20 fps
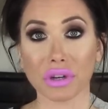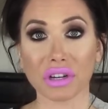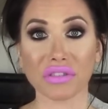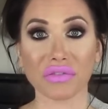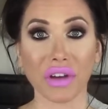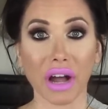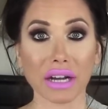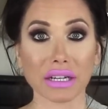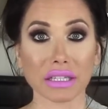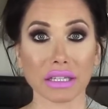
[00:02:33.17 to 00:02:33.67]
In
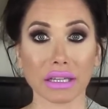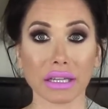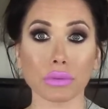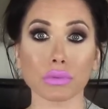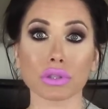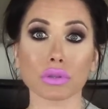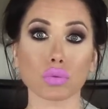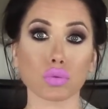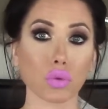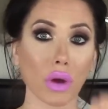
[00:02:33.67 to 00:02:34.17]
fact, it
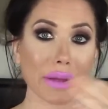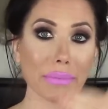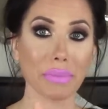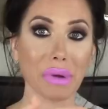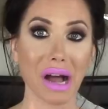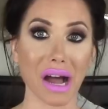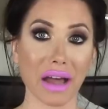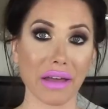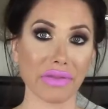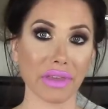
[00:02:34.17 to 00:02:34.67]
was right
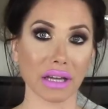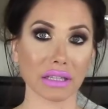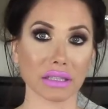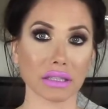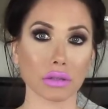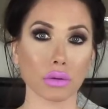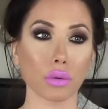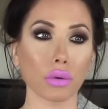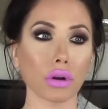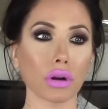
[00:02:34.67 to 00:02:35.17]
behind that
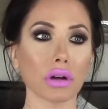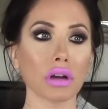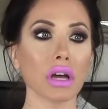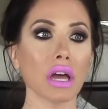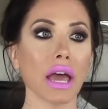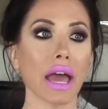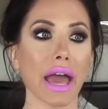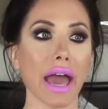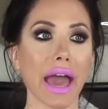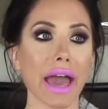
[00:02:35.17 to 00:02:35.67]
school.
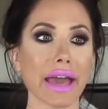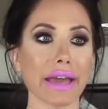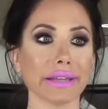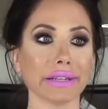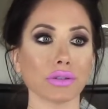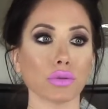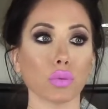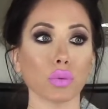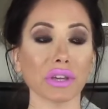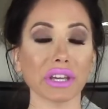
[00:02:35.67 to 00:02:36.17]

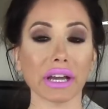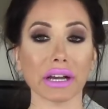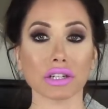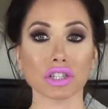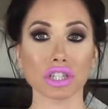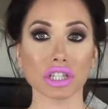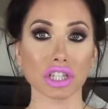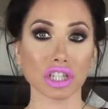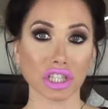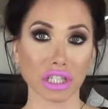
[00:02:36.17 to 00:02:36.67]
And we
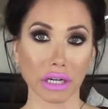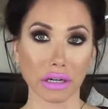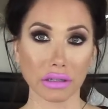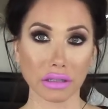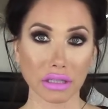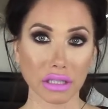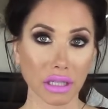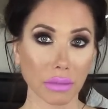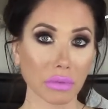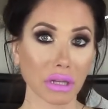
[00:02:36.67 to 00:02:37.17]
actually
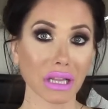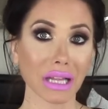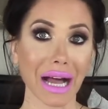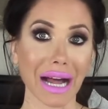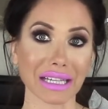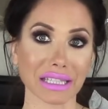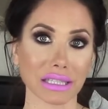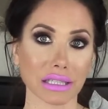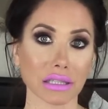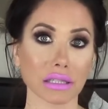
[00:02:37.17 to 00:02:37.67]
shared some
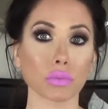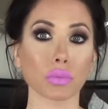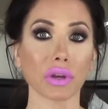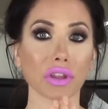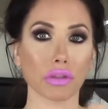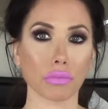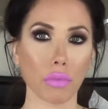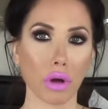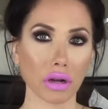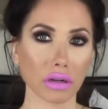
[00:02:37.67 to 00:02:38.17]
classes
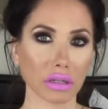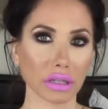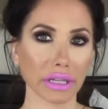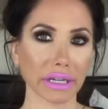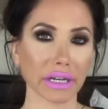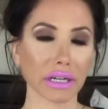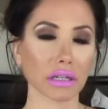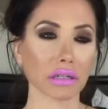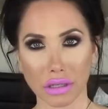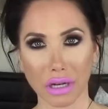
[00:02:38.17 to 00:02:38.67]
with
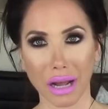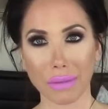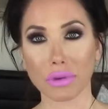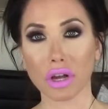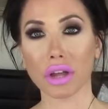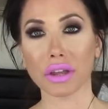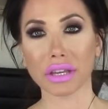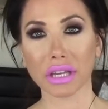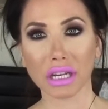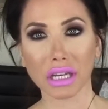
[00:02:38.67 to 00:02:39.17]
Montclair. I'm
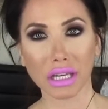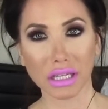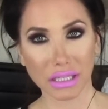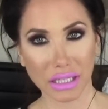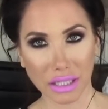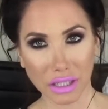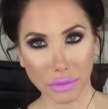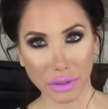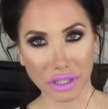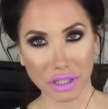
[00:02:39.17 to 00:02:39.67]
calling it a
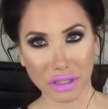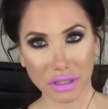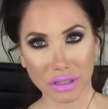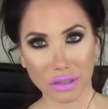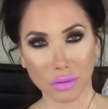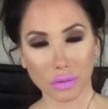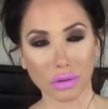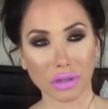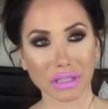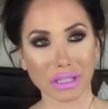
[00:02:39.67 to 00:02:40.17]
continuation
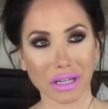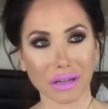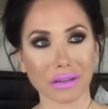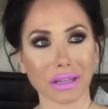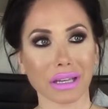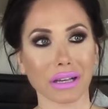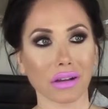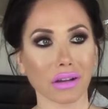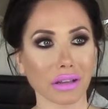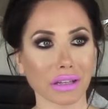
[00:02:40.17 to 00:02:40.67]
school because I don't
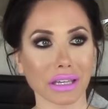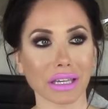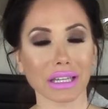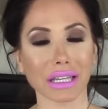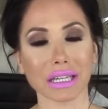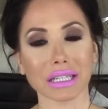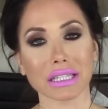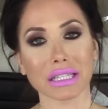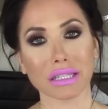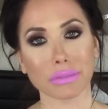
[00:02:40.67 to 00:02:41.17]
like calling it
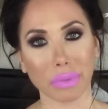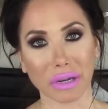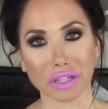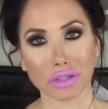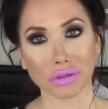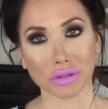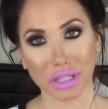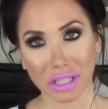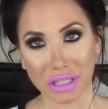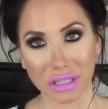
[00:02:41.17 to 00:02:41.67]
a
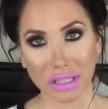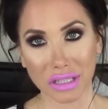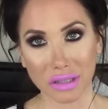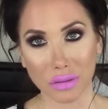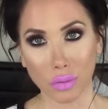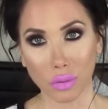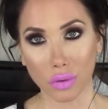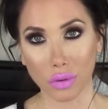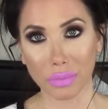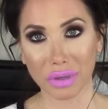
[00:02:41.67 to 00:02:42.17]
special kids
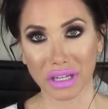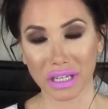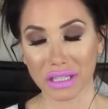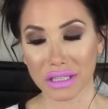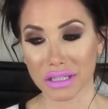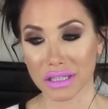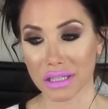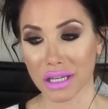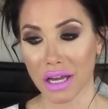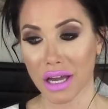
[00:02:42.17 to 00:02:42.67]
school,
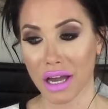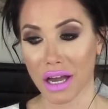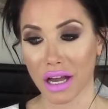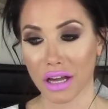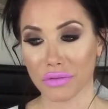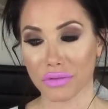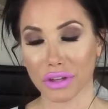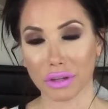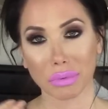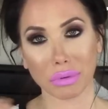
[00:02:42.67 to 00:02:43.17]
because I
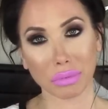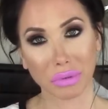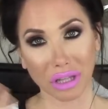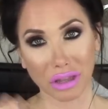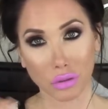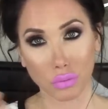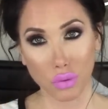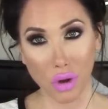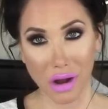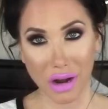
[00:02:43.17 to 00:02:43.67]
feel people get
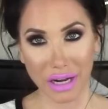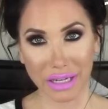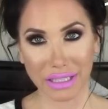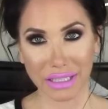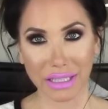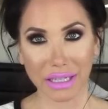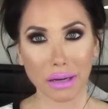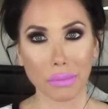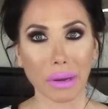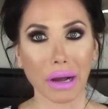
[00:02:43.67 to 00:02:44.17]
the wrong
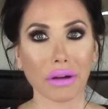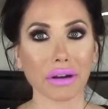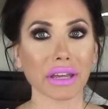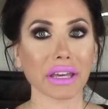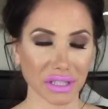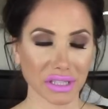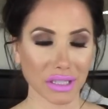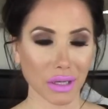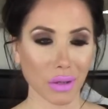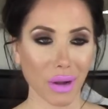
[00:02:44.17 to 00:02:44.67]
idea about
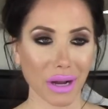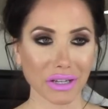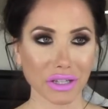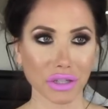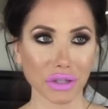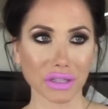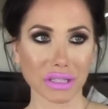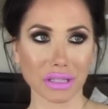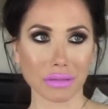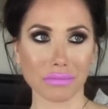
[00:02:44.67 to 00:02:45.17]
it. So I
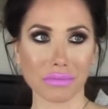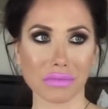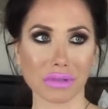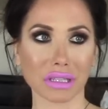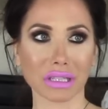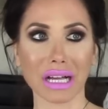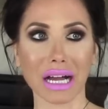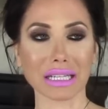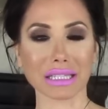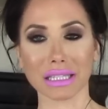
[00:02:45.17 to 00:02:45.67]
took some
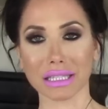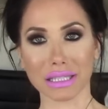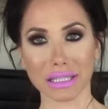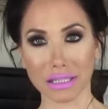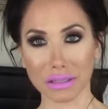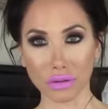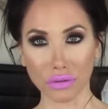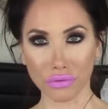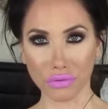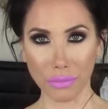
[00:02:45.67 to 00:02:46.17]
classes
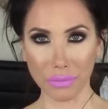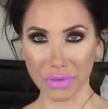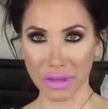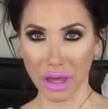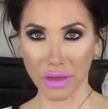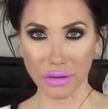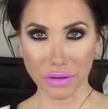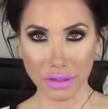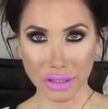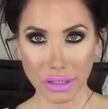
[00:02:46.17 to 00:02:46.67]
still from the
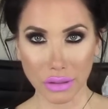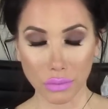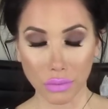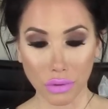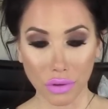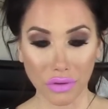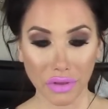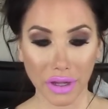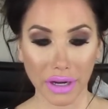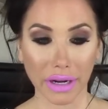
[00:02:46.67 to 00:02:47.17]
other
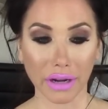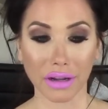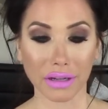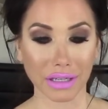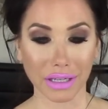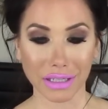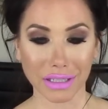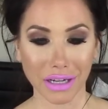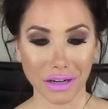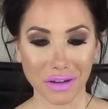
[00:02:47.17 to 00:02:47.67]
school that I got
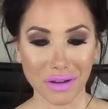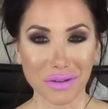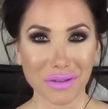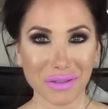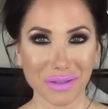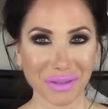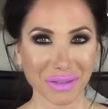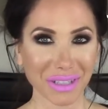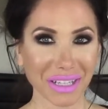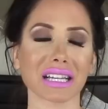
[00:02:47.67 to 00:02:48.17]
kicked out
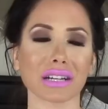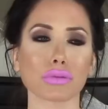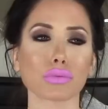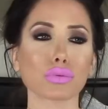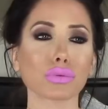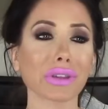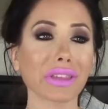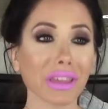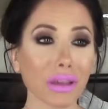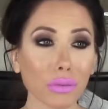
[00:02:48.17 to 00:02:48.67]
of. I
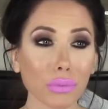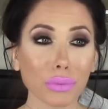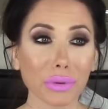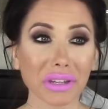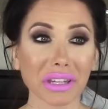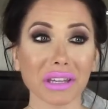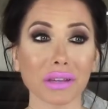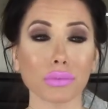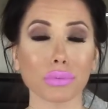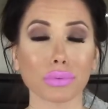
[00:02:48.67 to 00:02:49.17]
really,
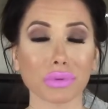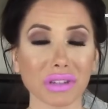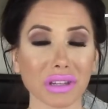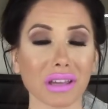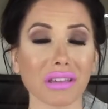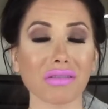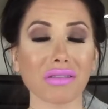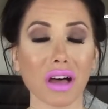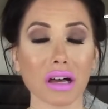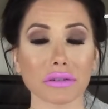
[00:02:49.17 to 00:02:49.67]
really, really
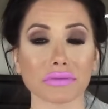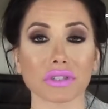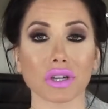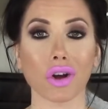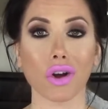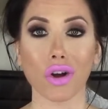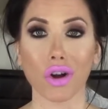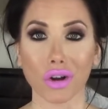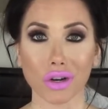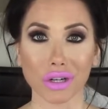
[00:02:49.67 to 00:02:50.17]
loved
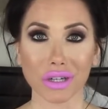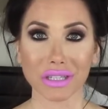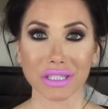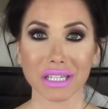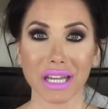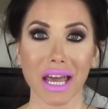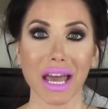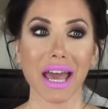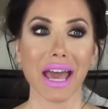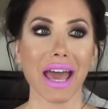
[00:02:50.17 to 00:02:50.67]
art.
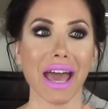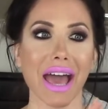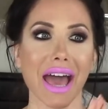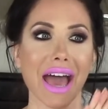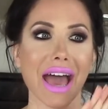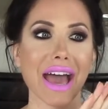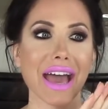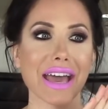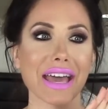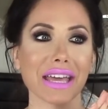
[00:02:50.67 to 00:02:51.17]

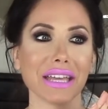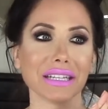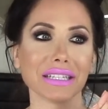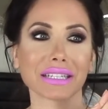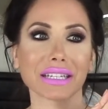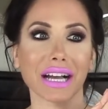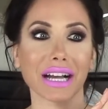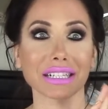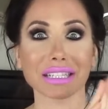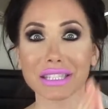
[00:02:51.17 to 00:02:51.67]
And
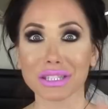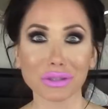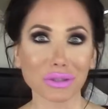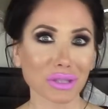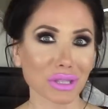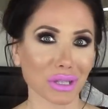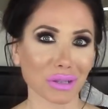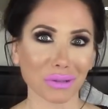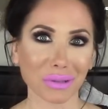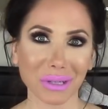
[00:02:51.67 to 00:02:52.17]
I still
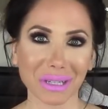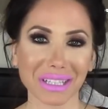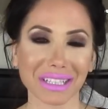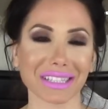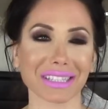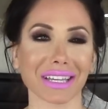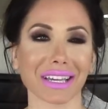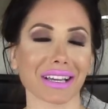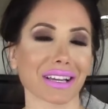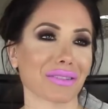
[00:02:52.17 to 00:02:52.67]
do.
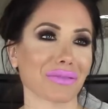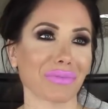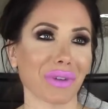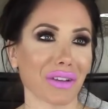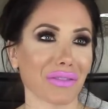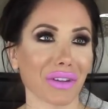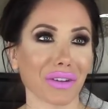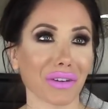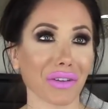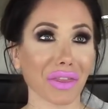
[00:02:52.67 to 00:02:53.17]
It's my
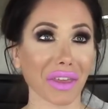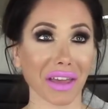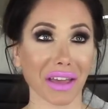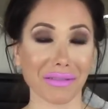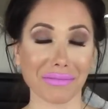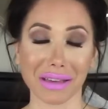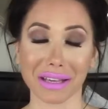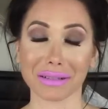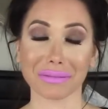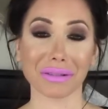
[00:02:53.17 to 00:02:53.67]
favorite thing. It
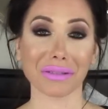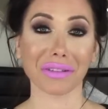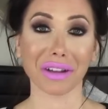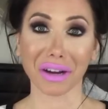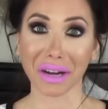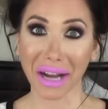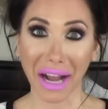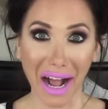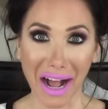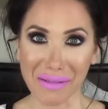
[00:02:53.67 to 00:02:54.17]
makes me
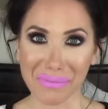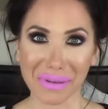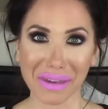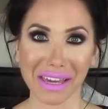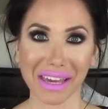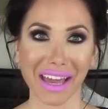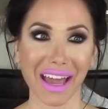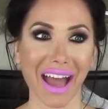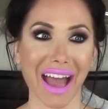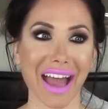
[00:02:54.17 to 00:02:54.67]
very
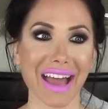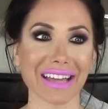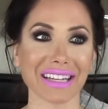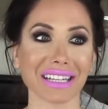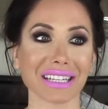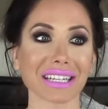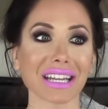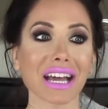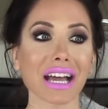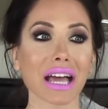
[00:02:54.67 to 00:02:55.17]
happy.
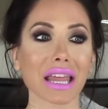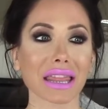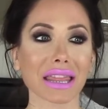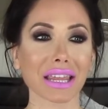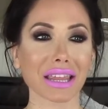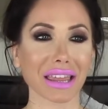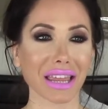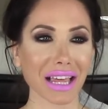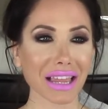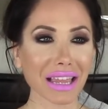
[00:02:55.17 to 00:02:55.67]
And the
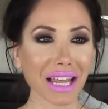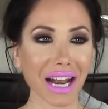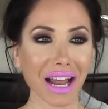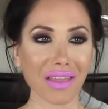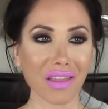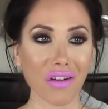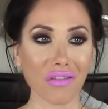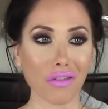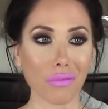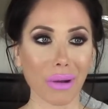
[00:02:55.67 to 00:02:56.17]
thing that I
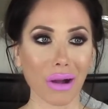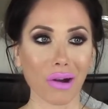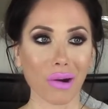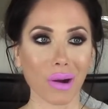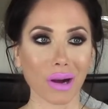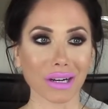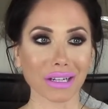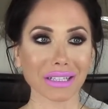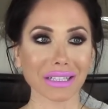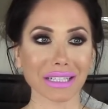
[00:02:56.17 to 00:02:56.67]
love about
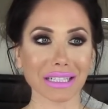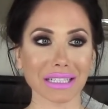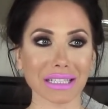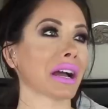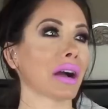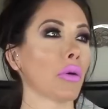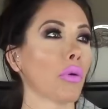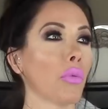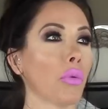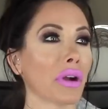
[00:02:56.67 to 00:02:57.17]
art is
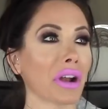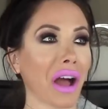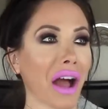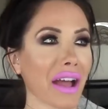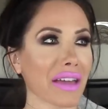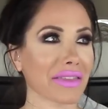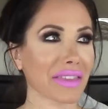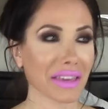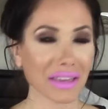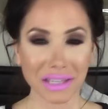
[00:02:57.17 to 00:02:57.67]
what
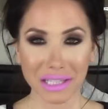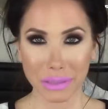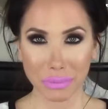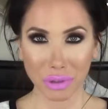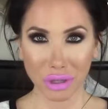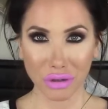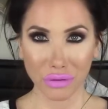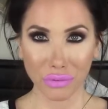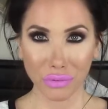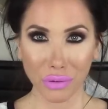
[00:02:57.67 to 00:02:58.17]
I think is
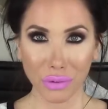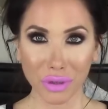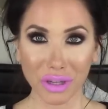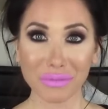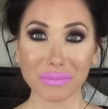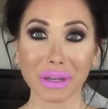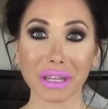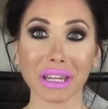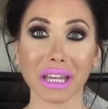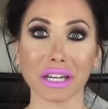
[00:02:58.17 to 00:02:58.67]
beautiful can
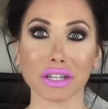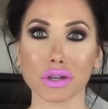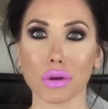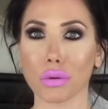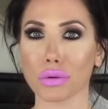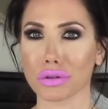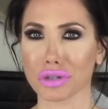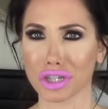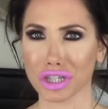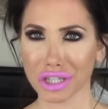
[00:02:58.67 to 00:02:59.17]
be
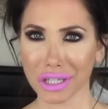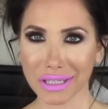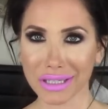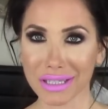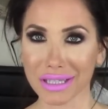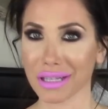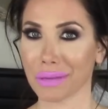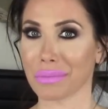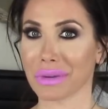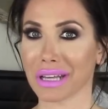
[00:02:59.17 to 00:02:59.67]
total shit to
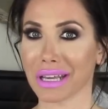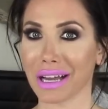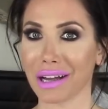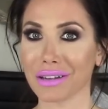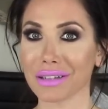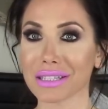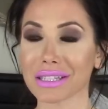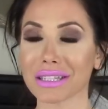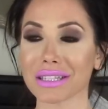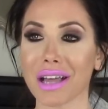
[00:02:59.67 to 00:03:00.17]
somebody
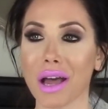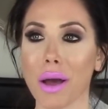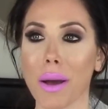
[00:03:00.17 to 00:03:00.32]
else.